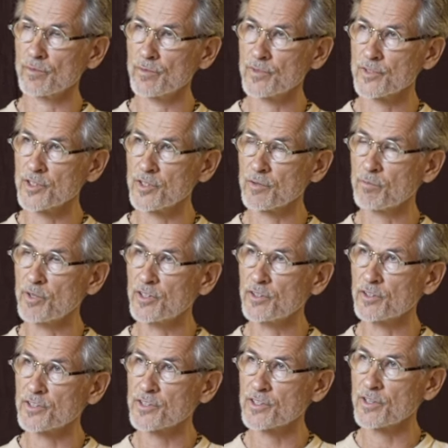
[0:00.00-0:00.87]
St.
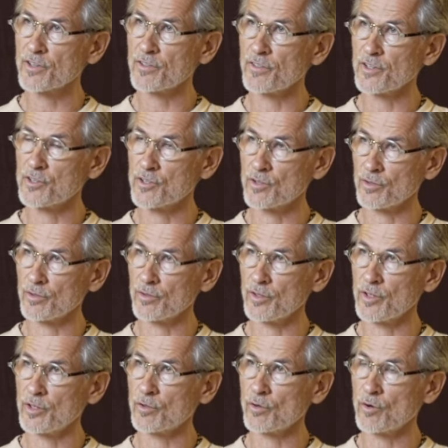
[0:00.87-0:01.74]
Peter's Cathedral
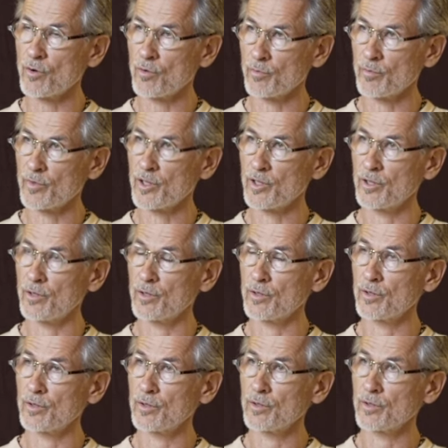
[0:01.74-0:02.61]
in Rome.
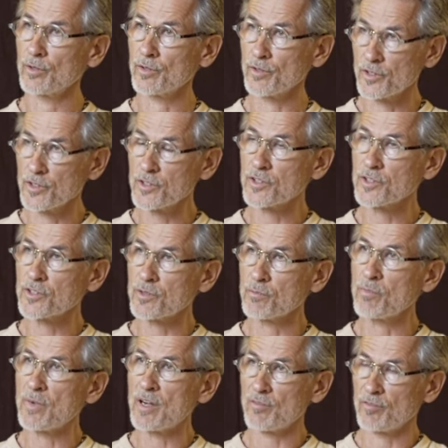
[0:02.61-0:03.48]
This is a
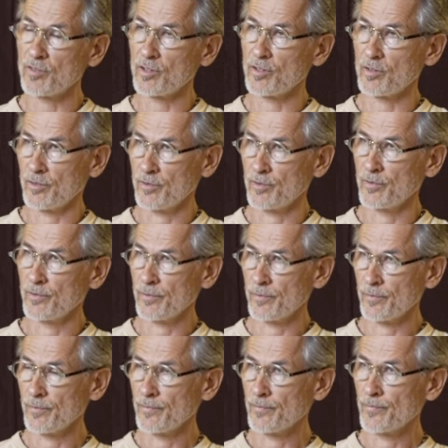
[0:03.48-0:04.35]
marvel.
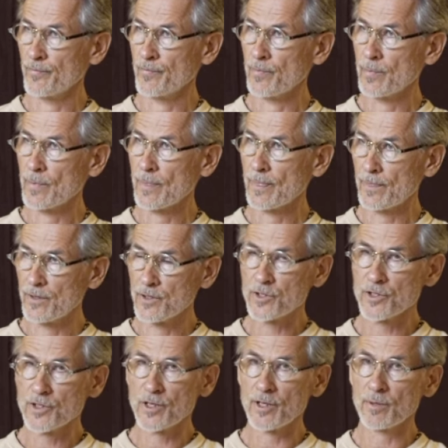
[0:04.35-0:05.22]
This
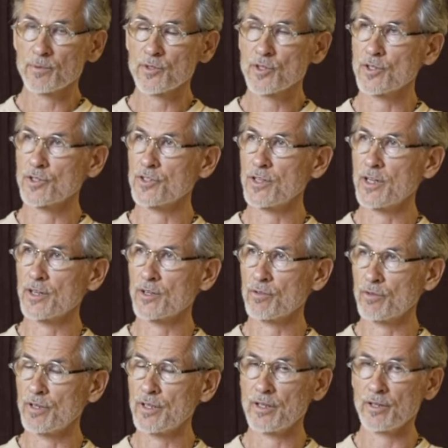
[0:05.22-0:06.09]
sculpture is
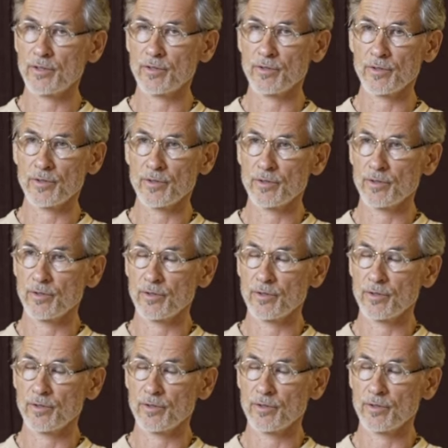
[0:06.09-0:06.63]
like really,